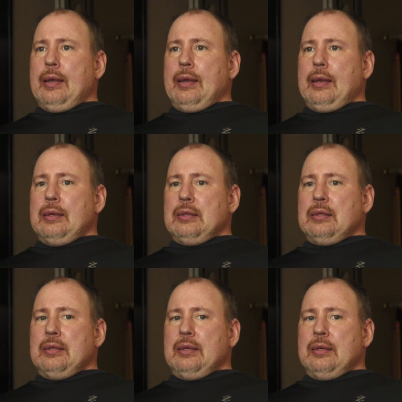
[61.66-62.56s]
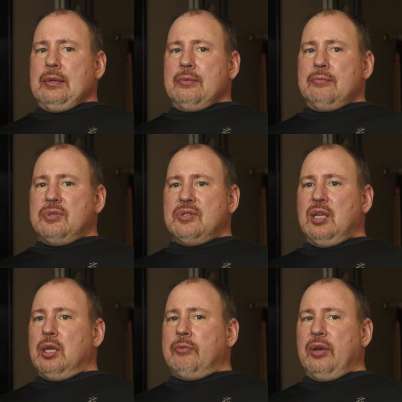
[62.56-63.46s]
and uh,
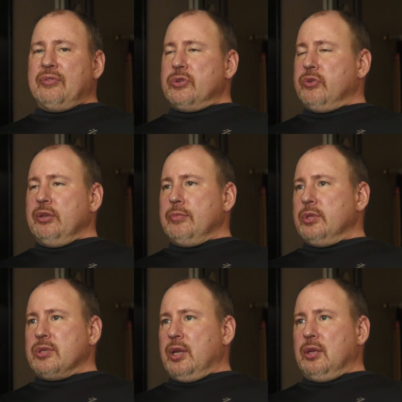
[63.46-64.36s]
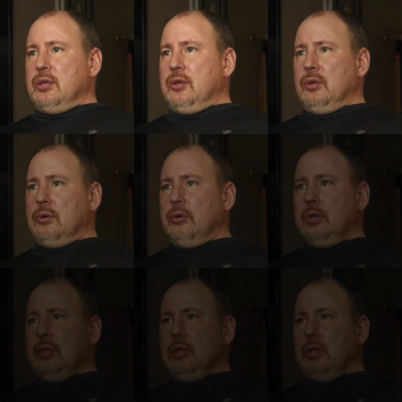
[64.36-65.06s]
seeking whatever treatments I could do.